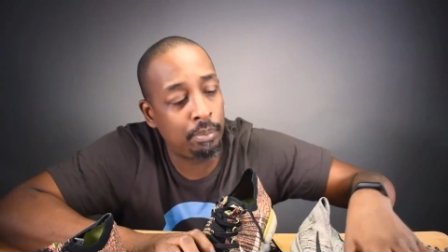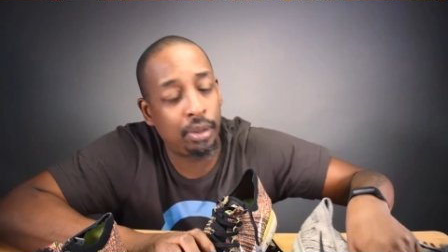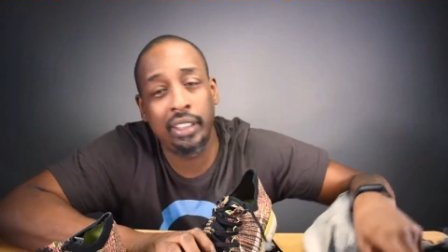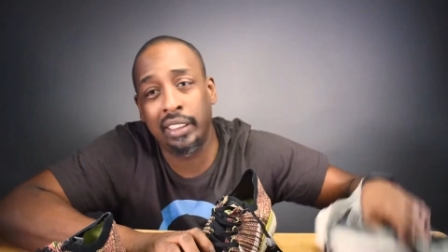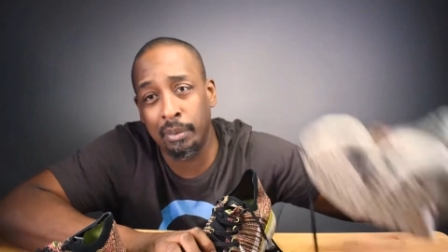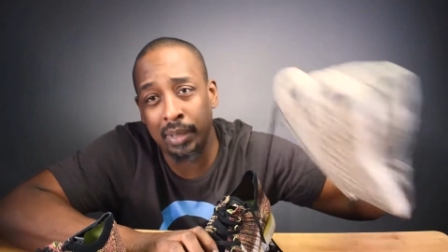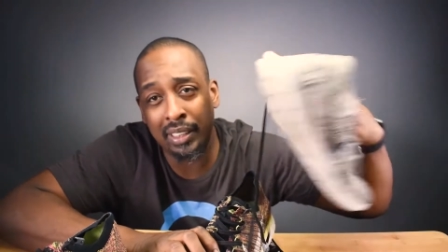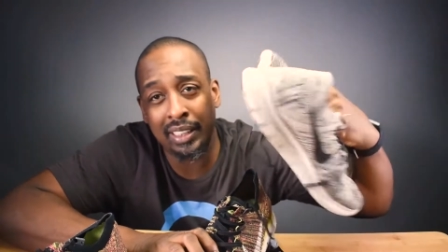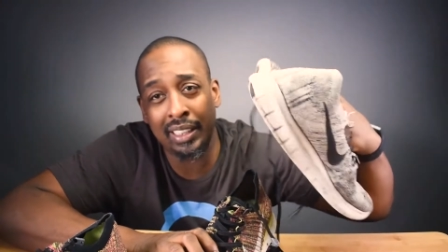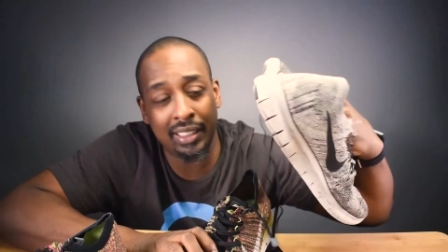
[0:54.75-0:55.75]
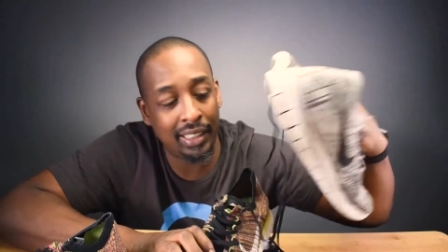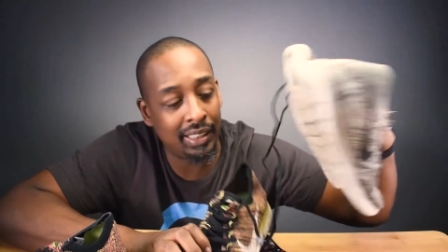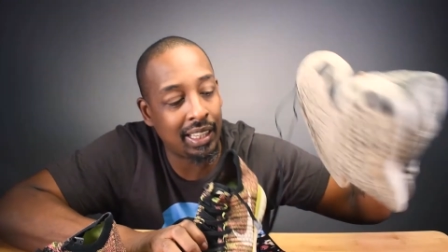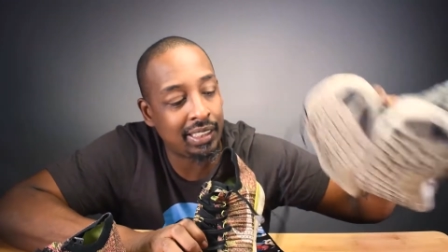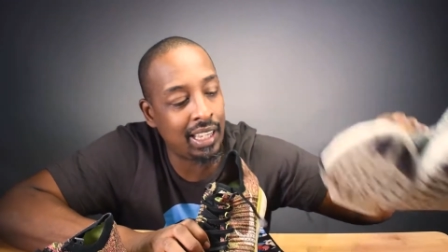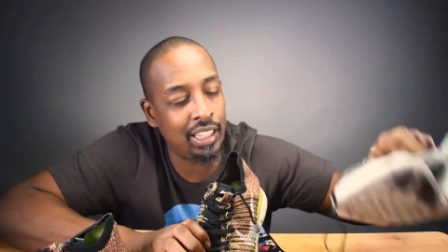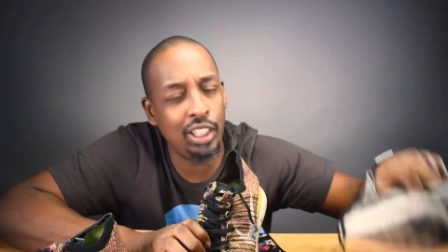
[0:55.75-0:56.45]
putting them in these sneakers, I said,